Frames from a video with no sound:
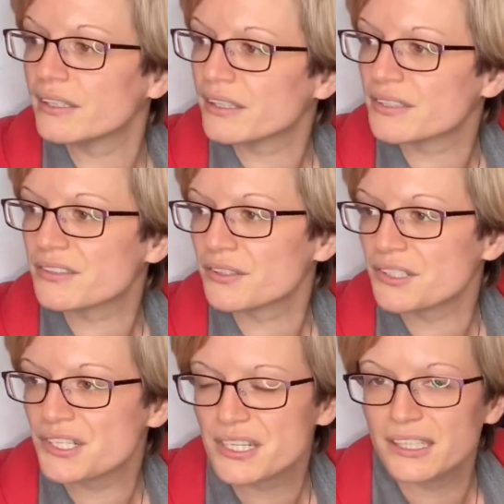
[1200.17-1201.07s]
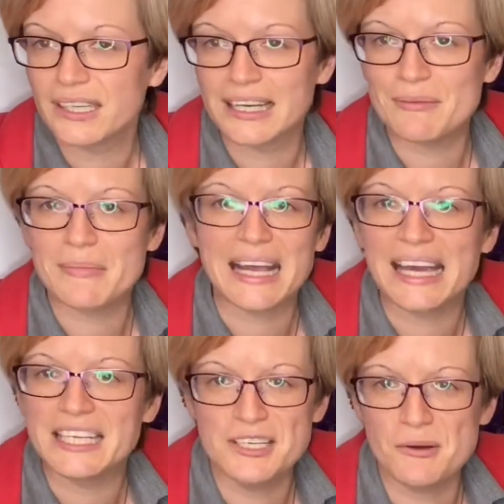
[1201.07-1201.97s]
as such.
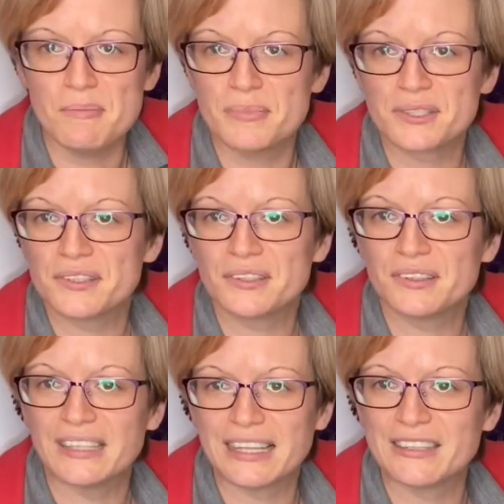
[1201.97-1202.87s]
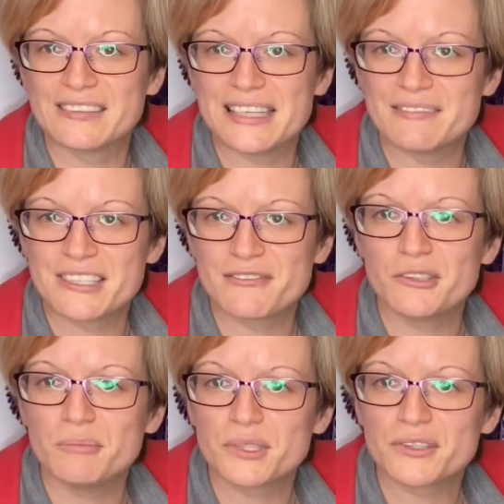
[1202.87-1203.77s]
Any number, like series of
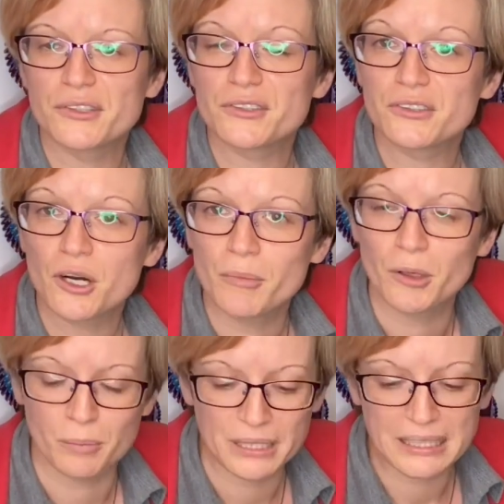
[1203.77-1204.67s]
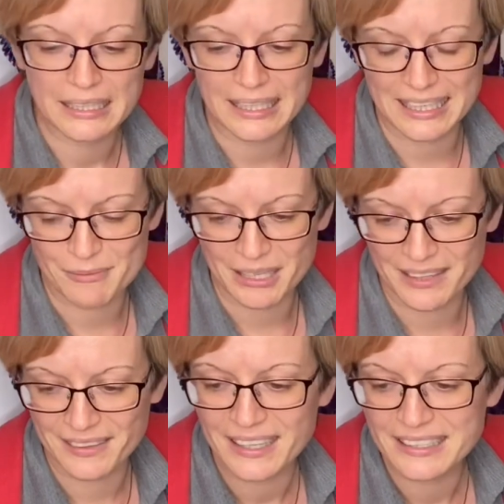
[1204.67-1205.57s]
numbers, could come up,
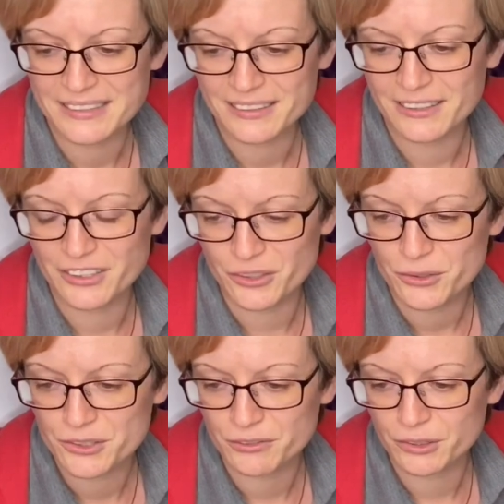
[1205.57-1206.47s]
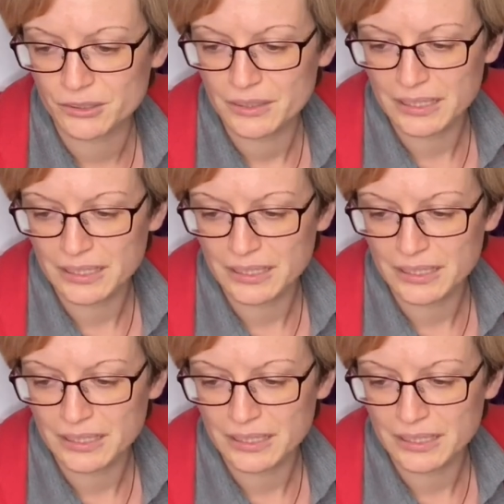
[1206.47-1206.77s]
and that is useful